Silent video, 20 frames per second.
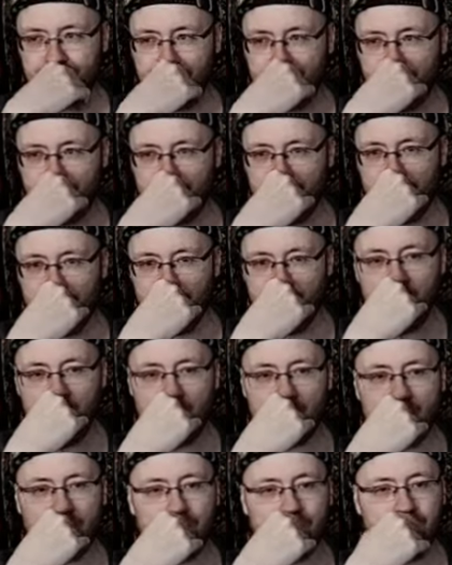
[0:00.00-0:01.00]

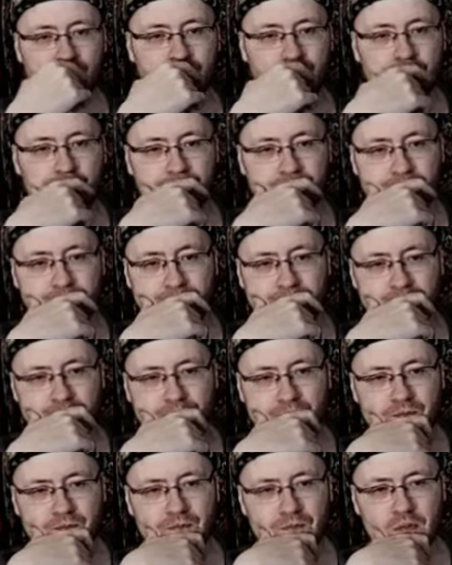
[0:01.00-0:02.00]

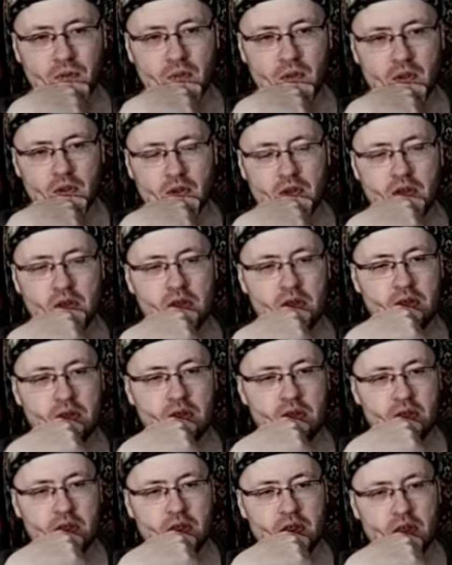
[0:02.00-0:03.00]

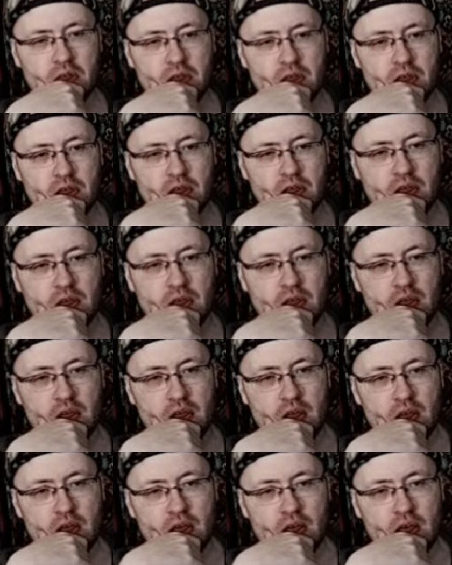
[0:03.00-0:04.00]

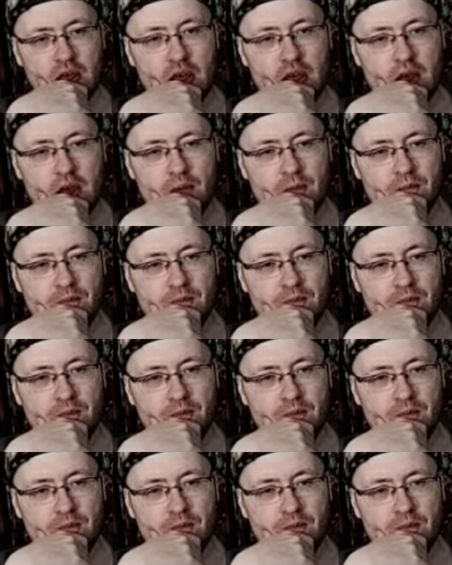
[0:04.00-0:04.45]
(no one is talking)